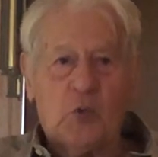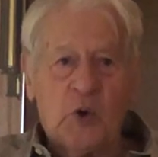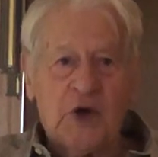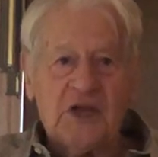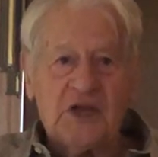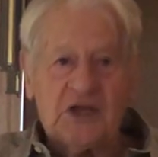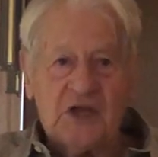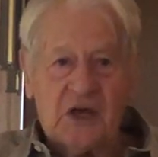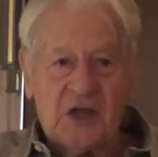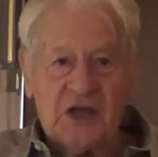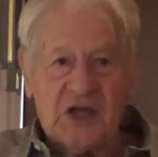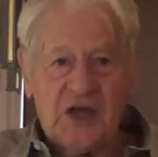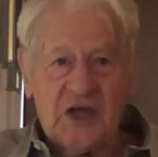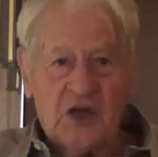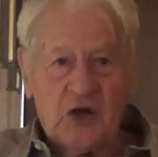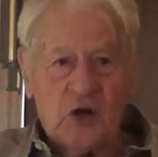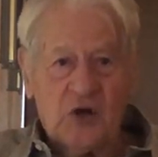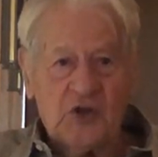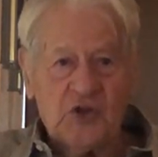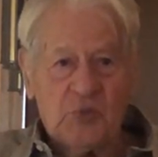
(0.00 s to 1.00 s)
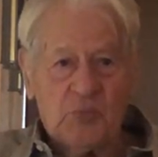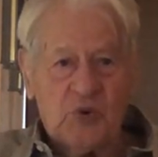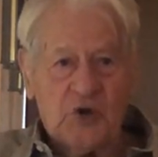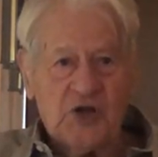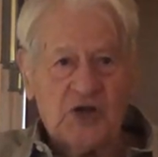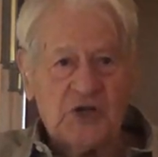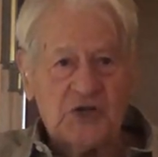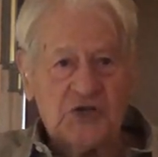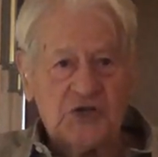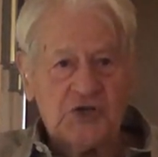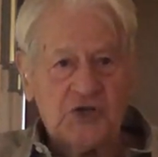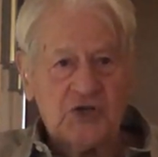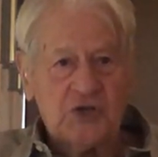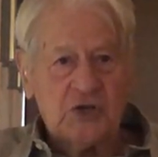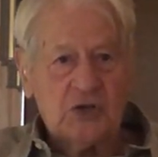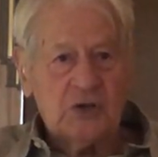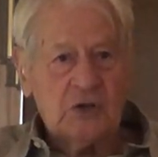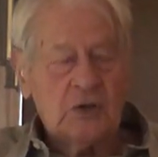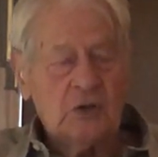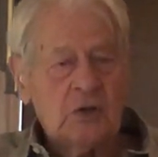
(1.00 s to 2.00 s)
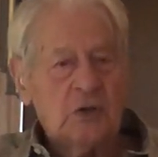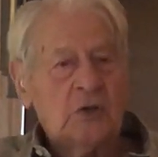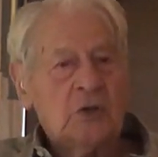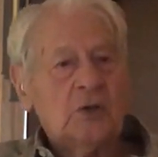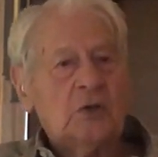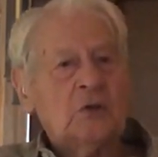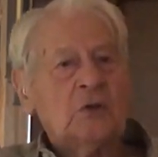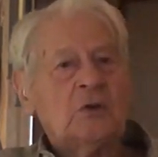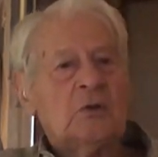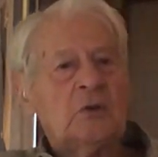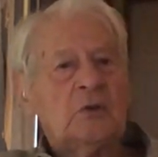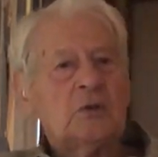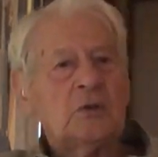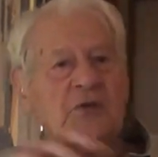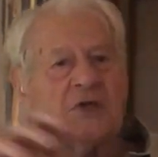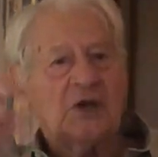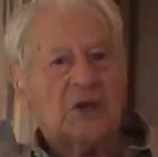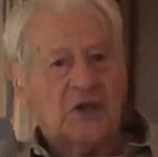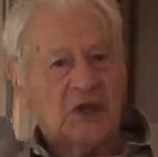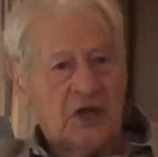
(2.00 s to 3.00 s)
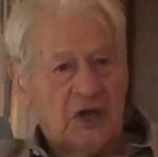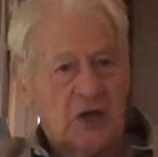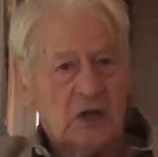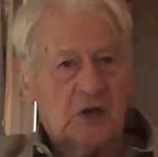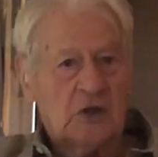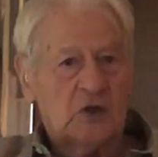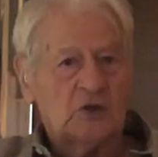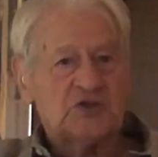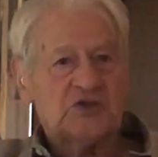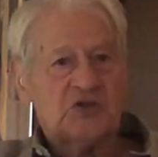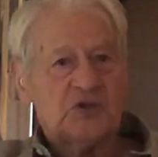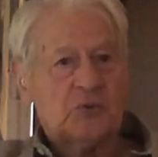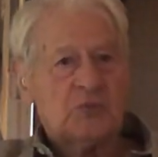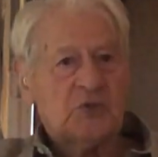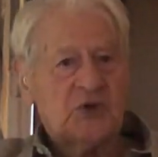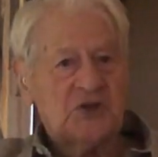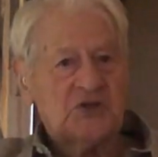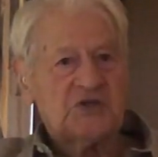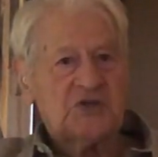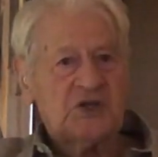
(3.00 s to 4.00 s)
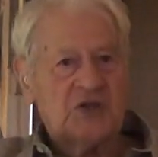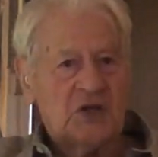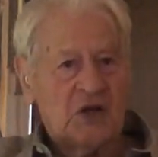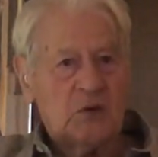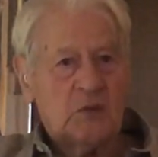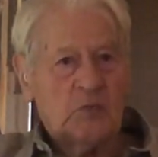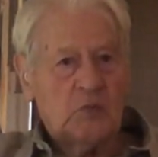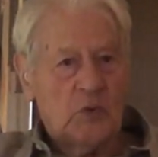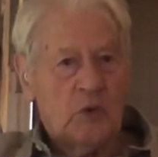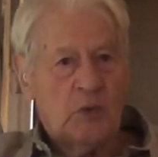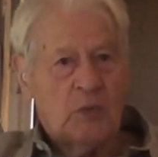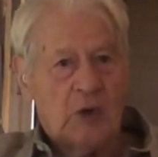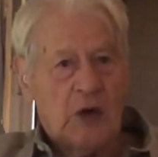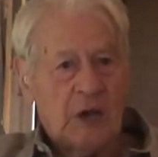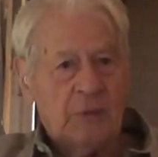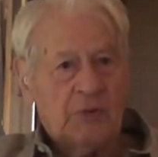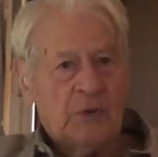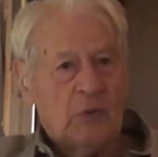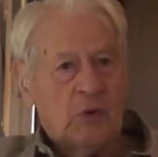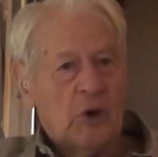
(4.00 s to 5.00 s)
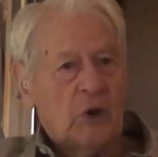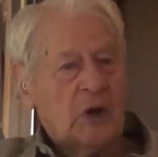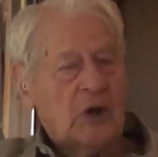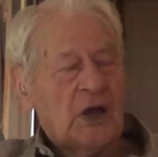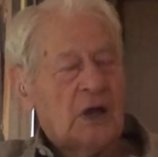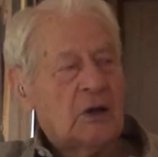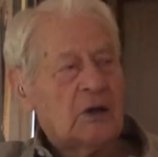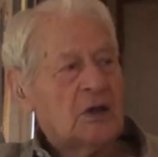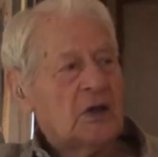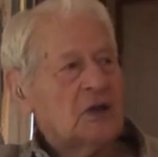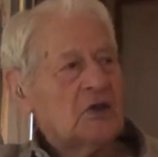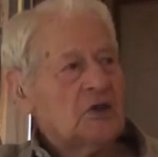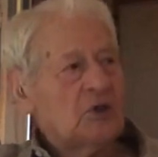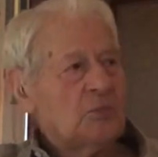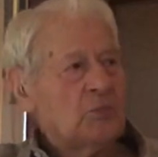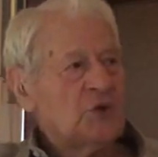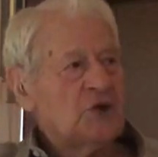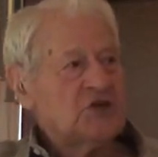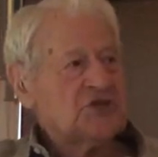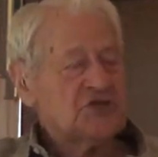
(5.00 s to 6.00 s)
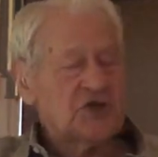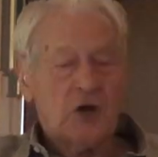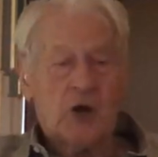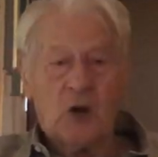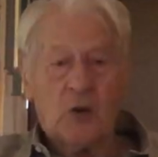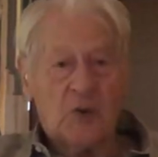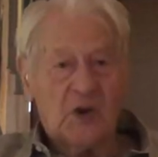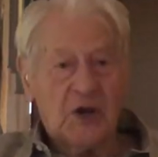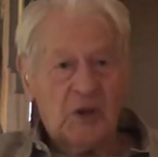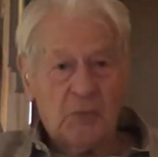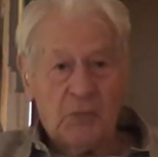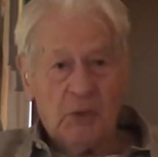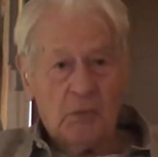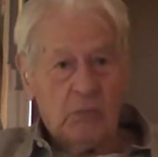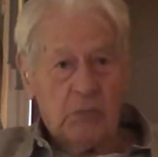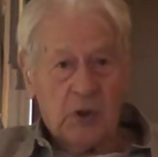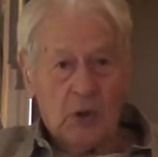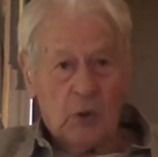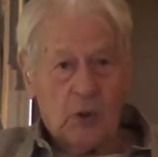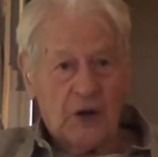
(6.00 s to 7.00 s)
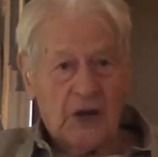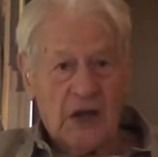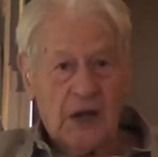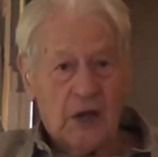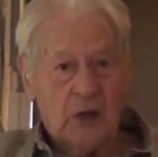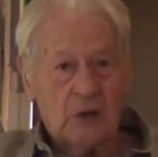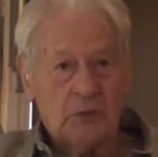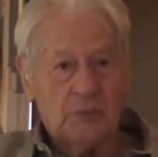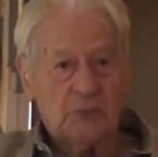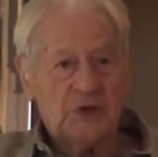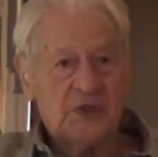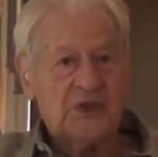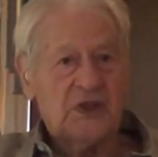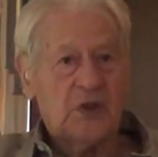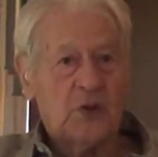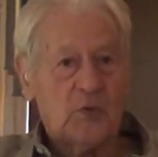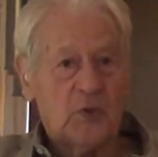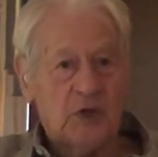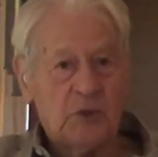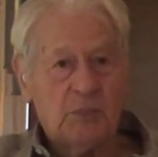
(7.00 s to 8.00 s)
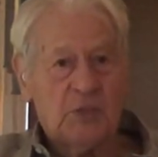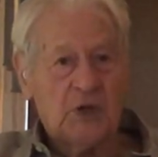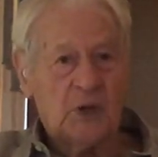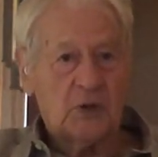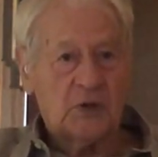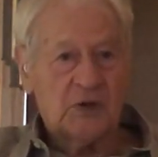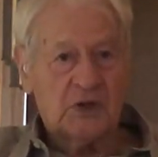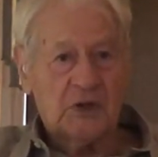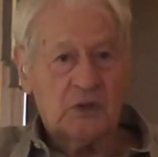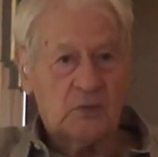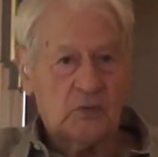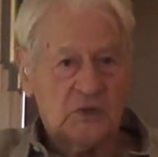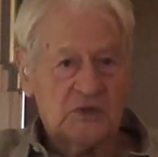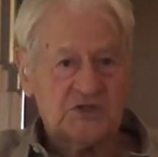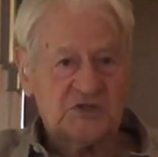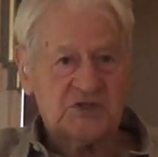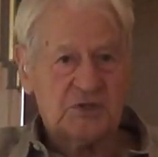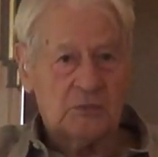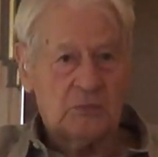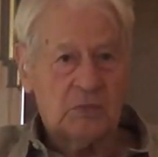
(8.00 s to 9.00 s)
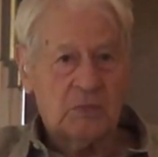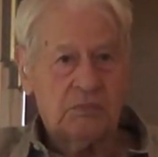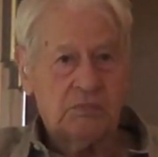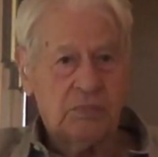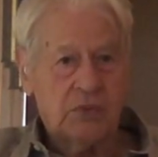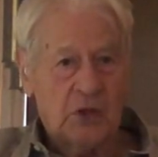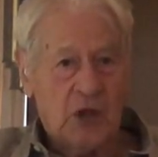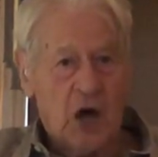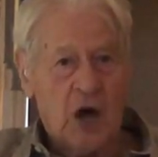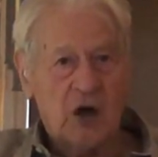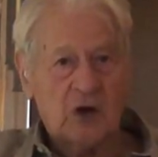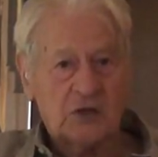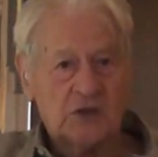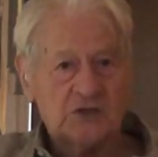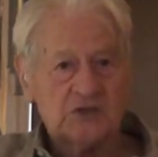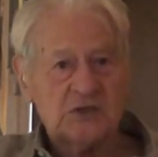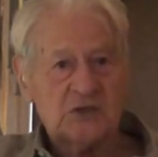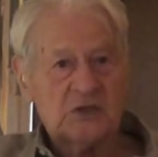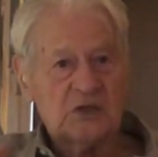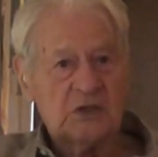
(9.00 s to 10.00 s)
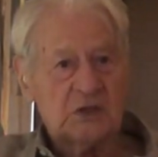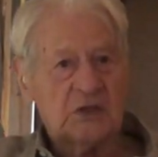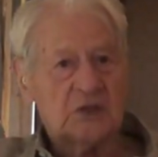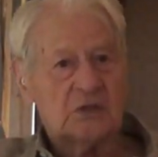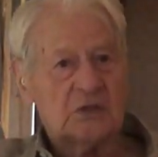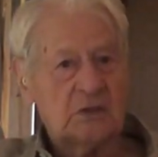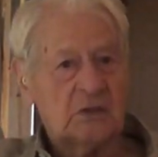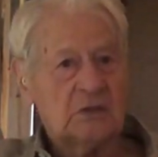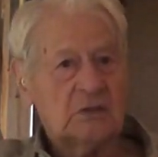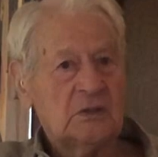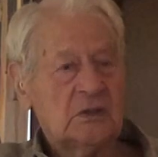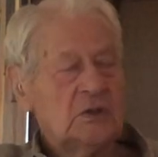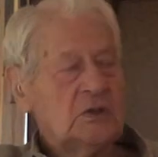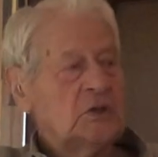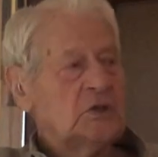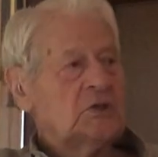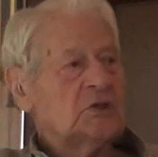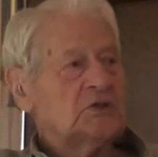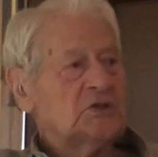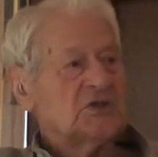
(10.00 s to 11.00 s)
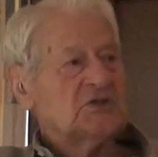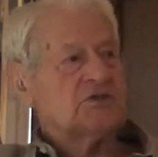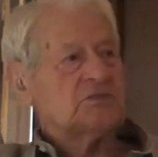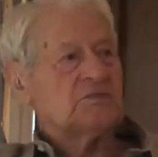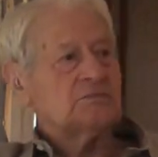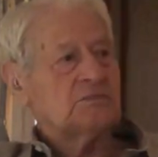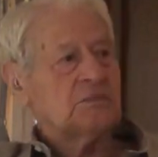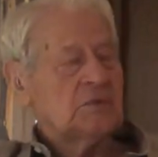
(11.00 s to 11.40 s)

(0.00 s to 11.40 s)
wait till they get on the bridge, till they get close to the bridge, and then we'll wipe them all out again. The bridge had already been blown out, but they rebuilt it with some logs and just